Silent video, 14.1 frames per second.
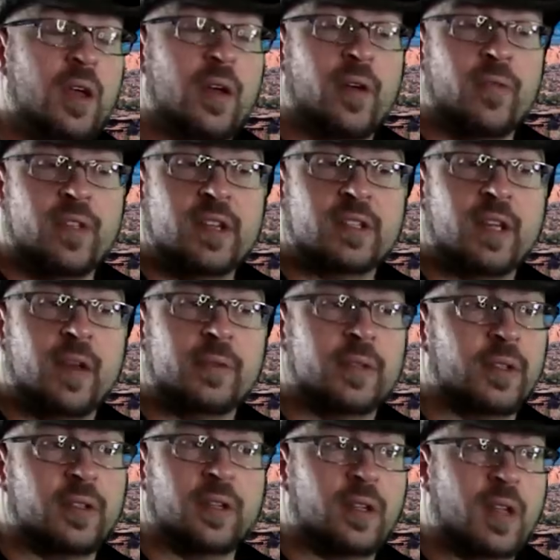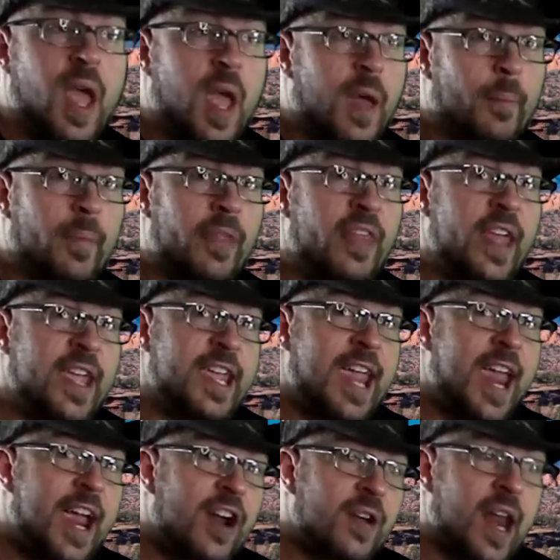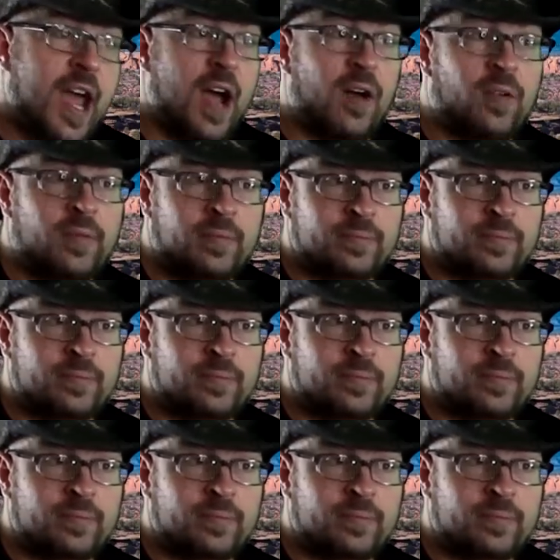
of these substances. But they care now.